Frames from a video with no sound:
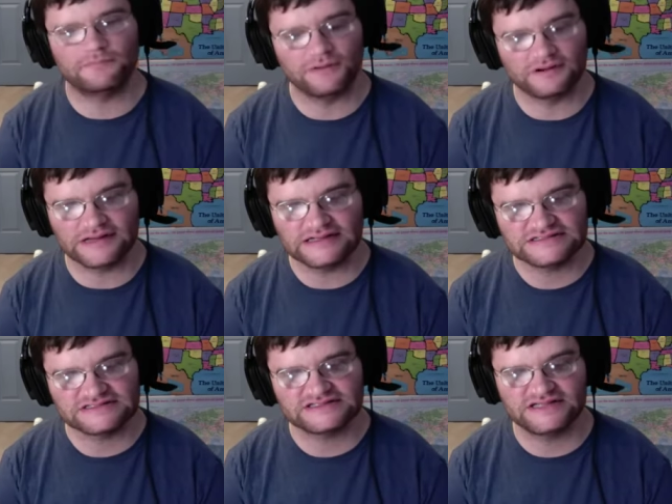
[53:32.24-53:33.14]
Well,
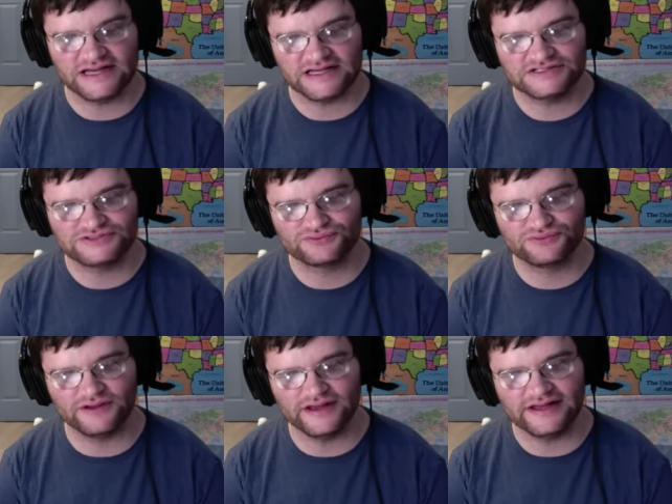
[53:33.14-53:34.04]
that's that is
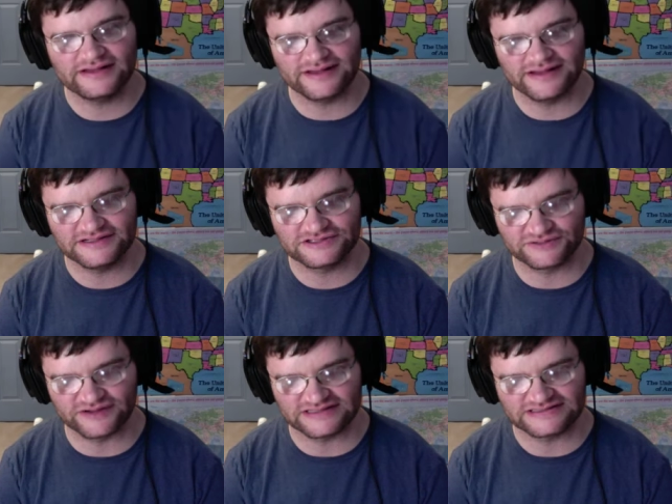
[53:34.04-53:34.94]
really
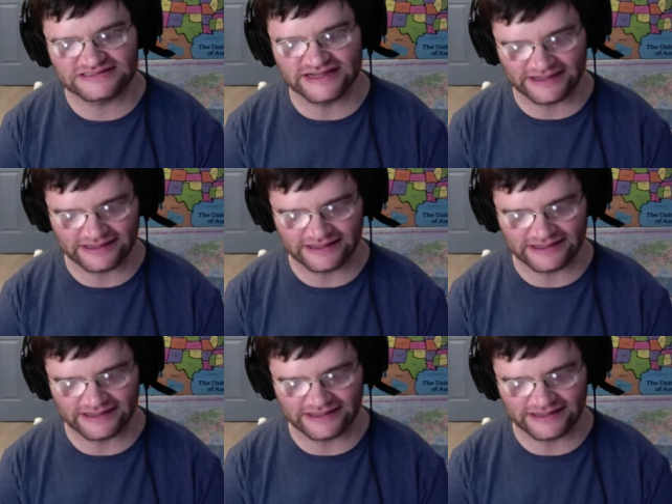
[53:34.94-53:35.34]
interesting.